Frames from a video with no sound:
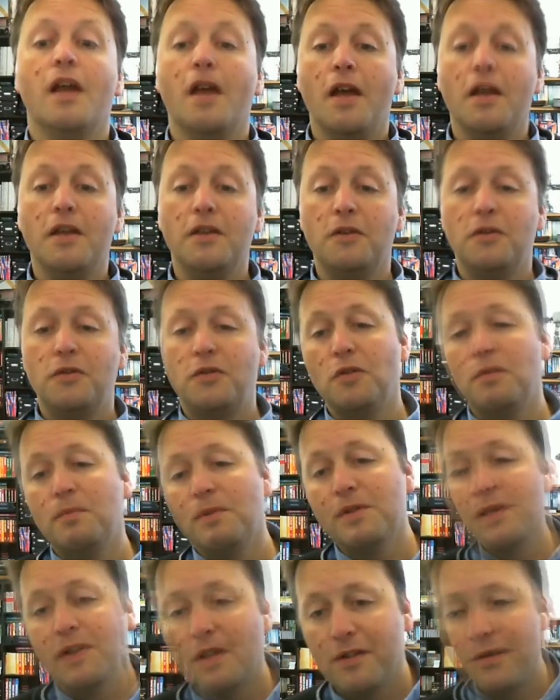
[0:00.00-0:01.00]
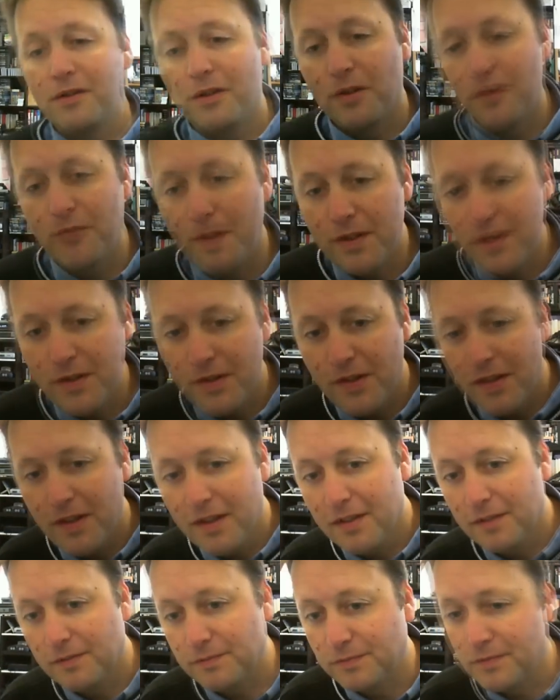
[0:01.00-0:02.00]
YouTubers, Electric Adventures
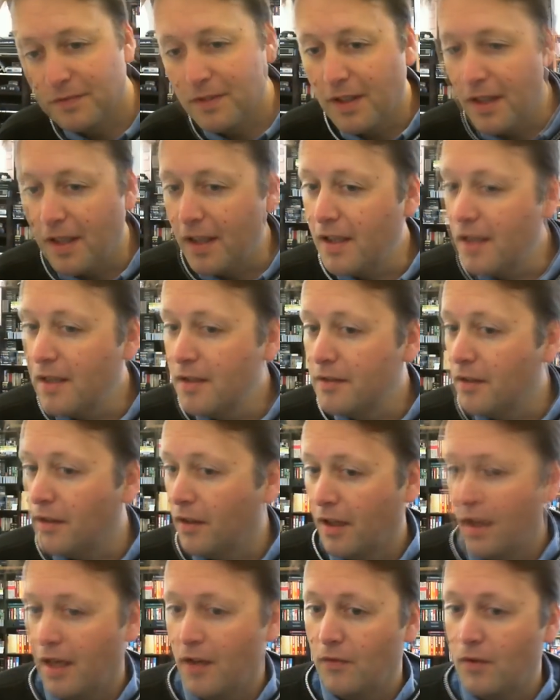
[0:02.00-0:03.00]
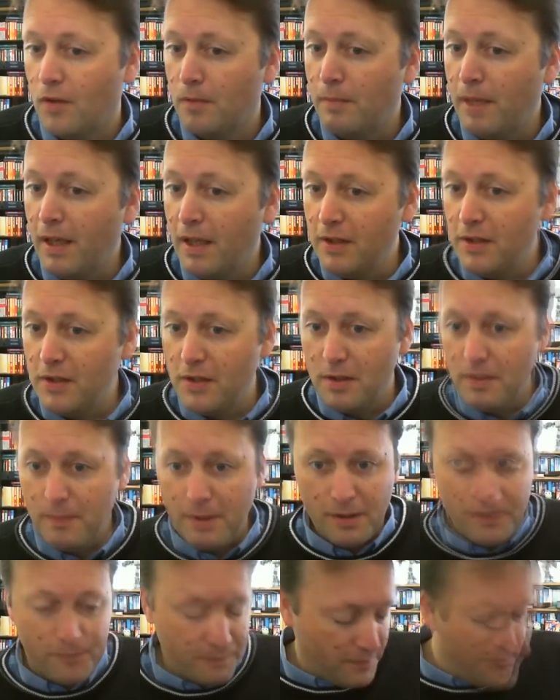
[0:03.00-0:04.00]
here, and I have a package in the
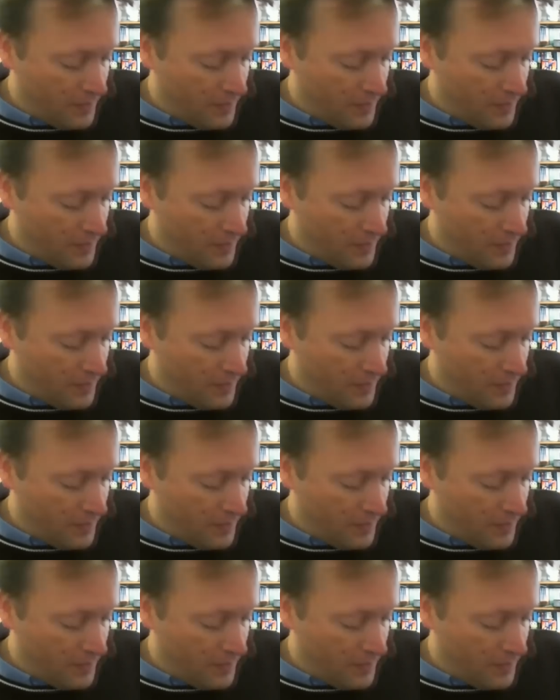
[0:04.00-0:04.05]
mail.